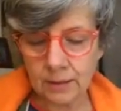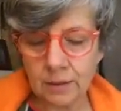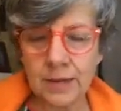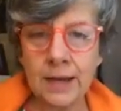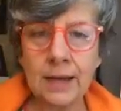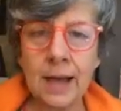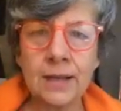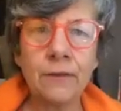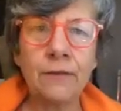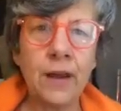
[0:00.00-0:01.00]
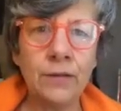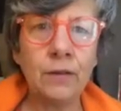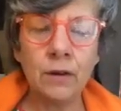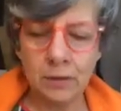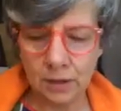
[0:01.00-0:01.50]
So Danny has a
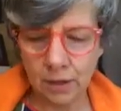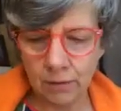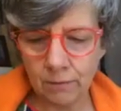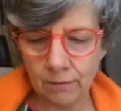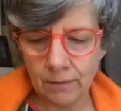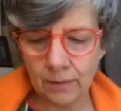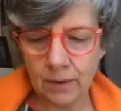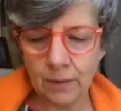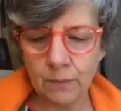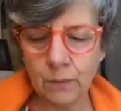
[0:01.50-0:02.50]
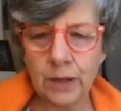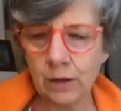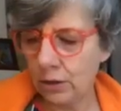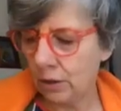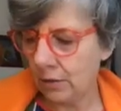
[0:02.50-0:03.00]
5-year-old, so we're
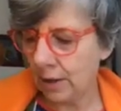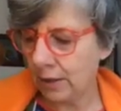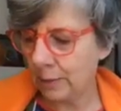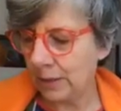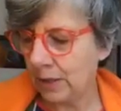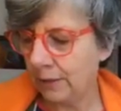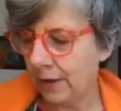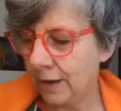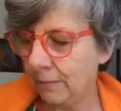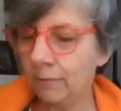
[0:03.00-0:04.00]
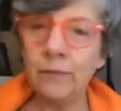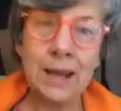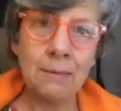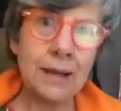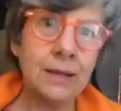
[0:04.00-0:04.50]
going to do something especially for him
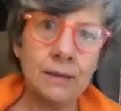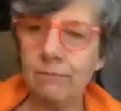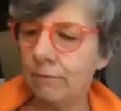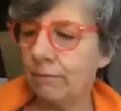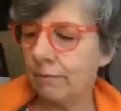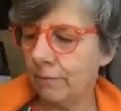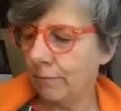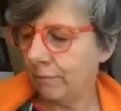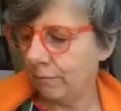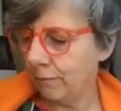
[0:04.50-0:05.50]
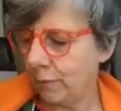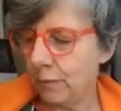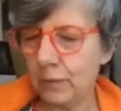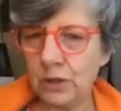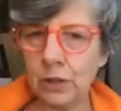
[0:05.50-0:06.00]
and
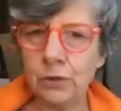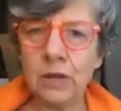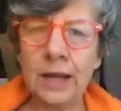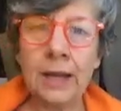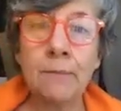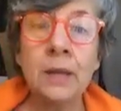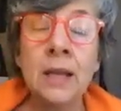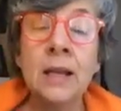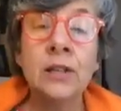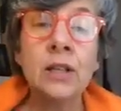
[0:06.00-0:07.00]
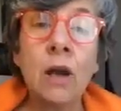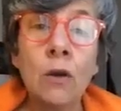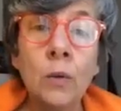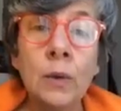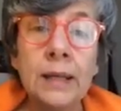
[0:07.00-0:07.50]
children like him.
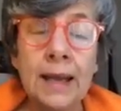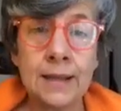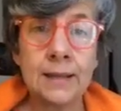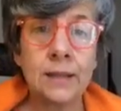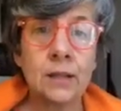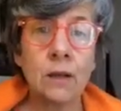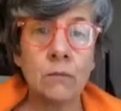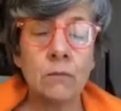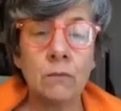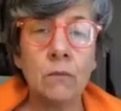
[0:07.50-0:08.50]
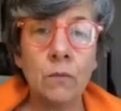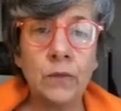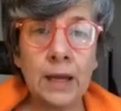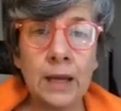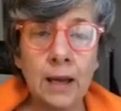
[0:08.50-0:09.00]
So yes, so
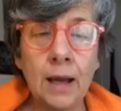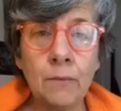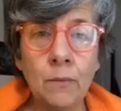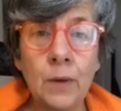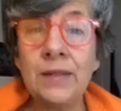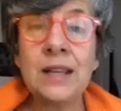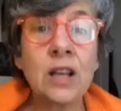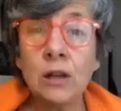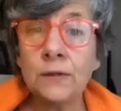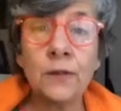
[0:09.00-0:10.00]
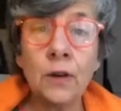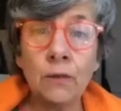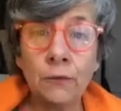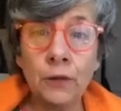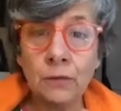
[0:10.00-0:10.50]
the and this goes
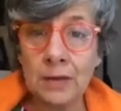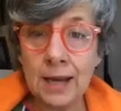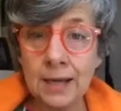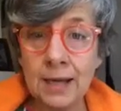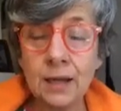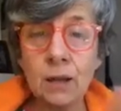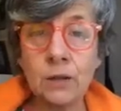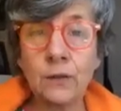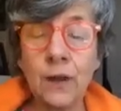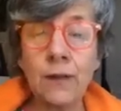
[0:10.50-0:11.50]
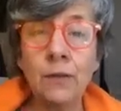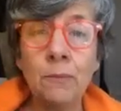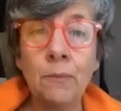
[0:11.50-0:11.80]
for Danny, it goes for